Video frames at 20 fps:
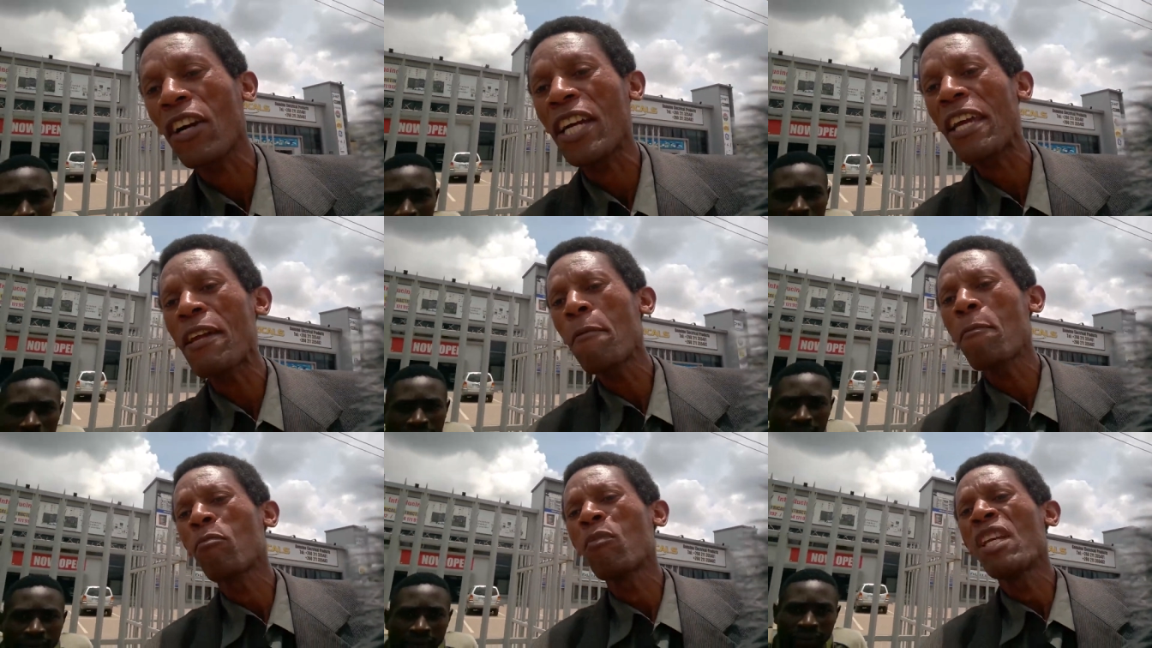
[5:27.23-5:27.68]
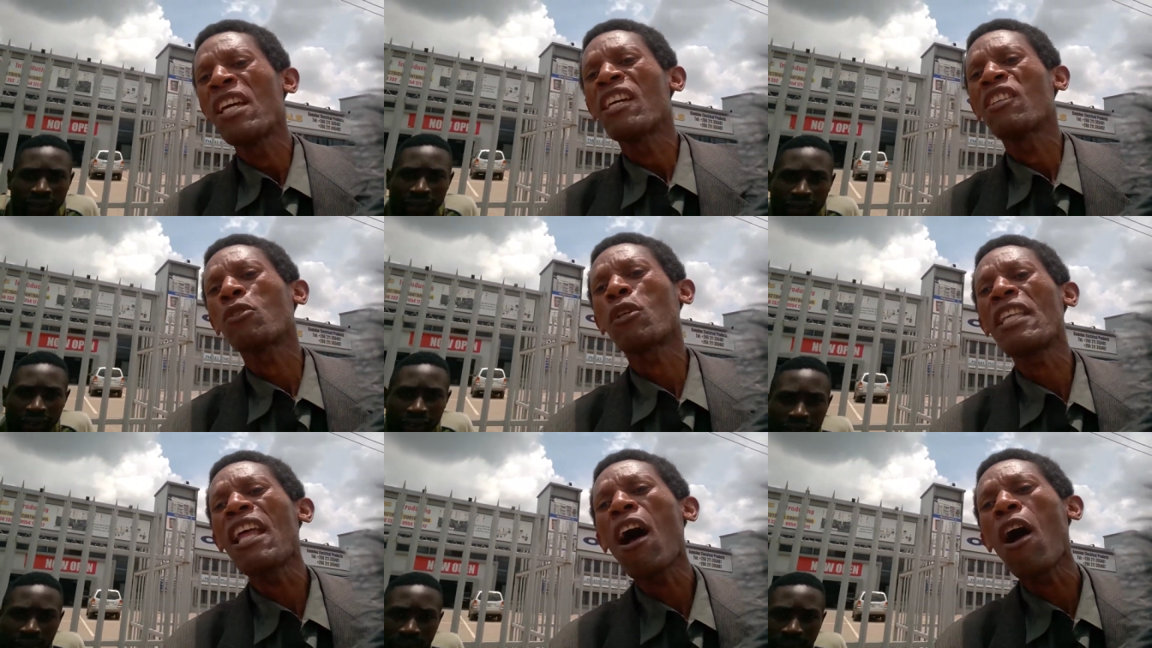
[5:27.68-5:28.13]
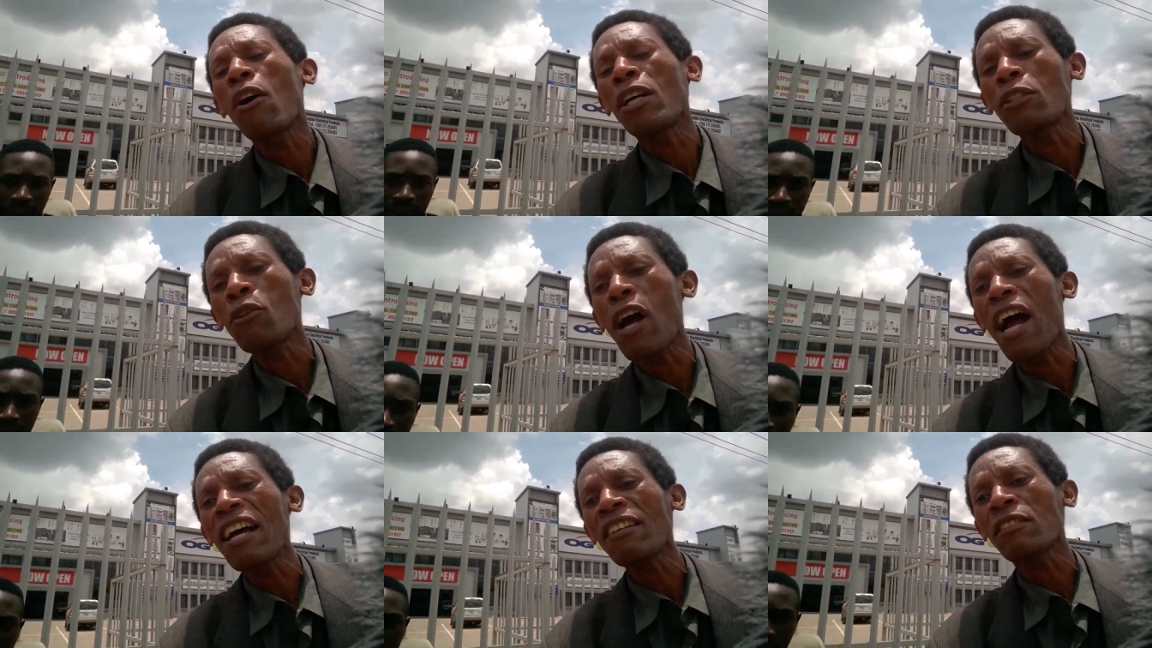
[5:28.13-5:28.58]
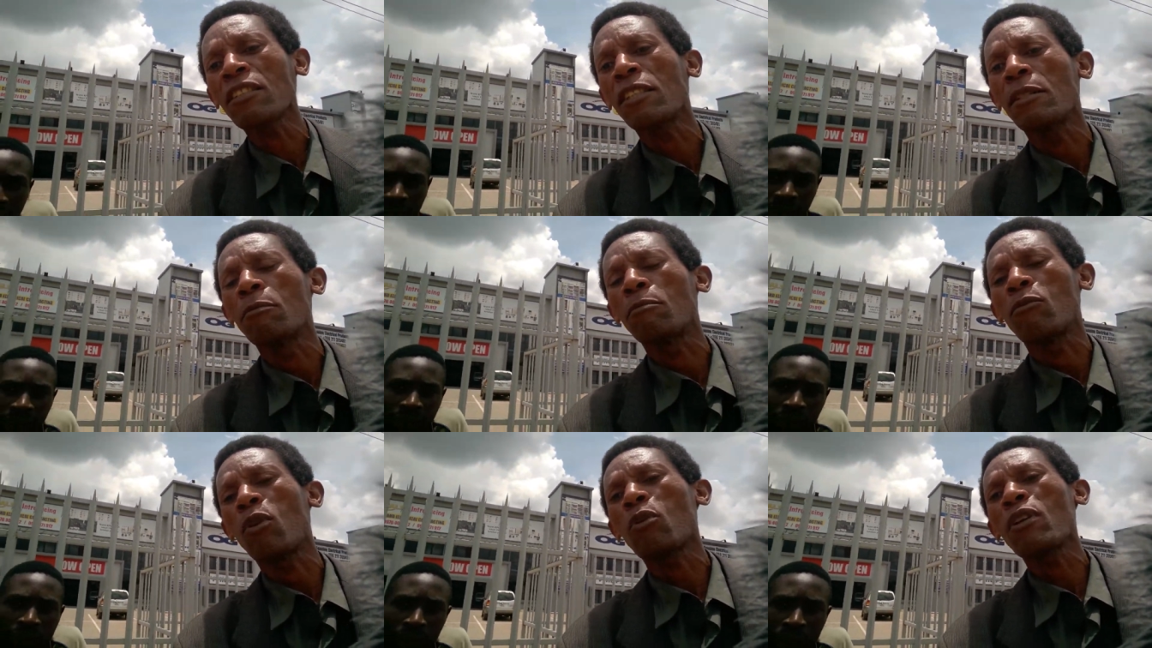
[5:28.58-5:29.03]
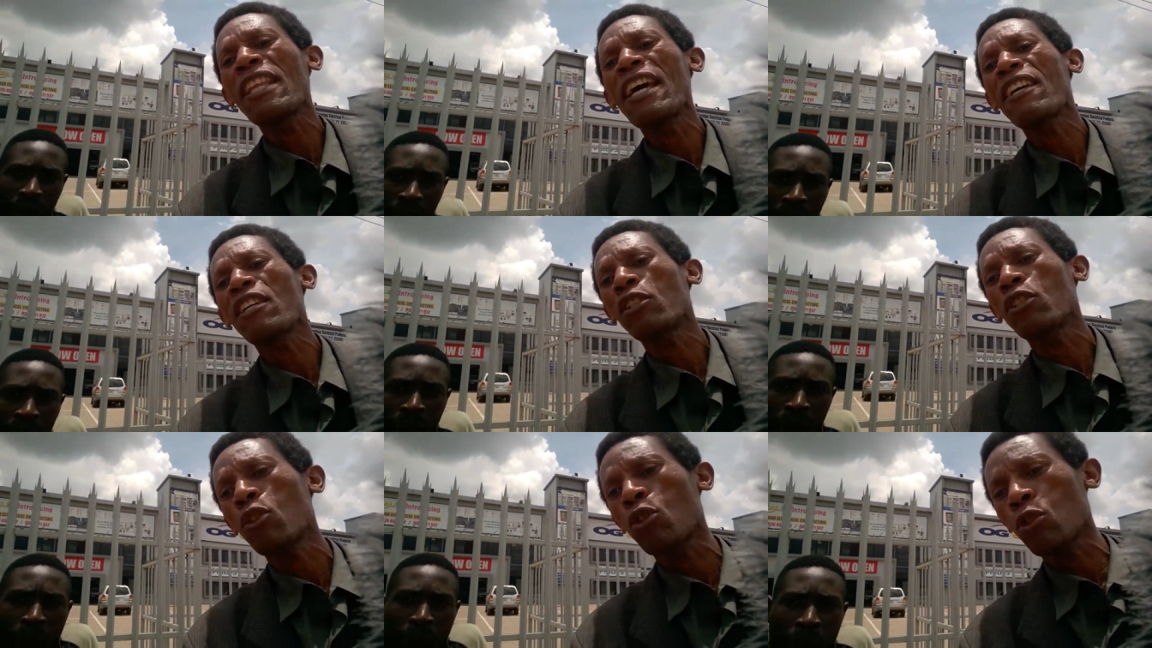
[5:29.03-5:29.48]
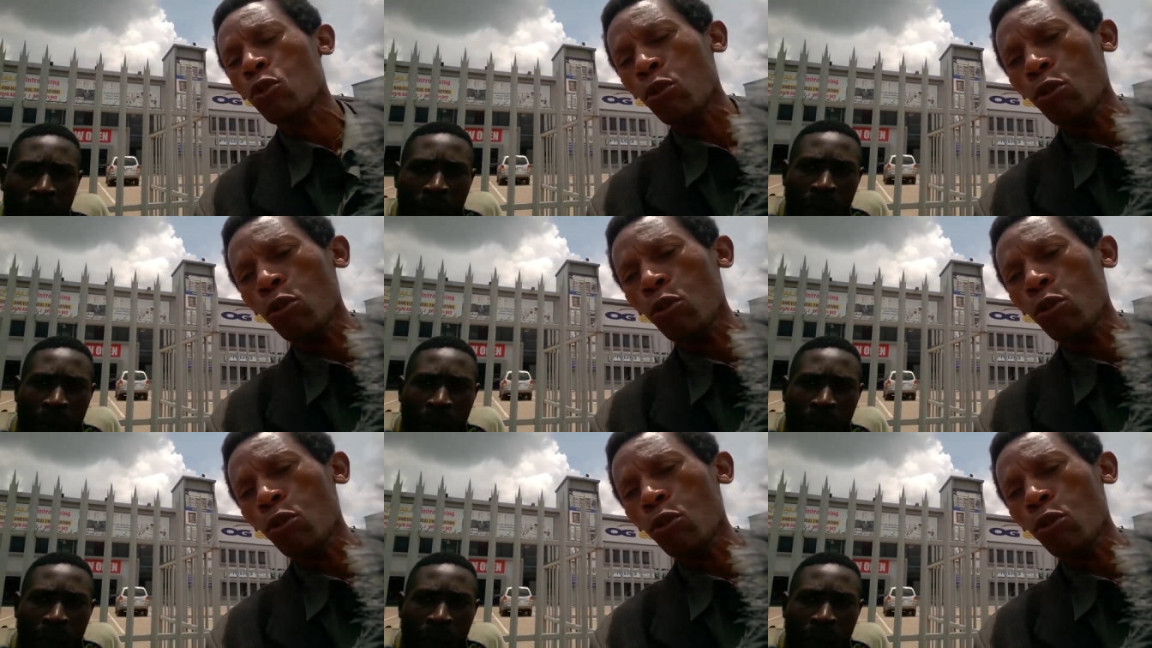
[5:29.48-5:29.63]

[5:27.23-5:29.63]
Okay, so now I want to ask him whether it is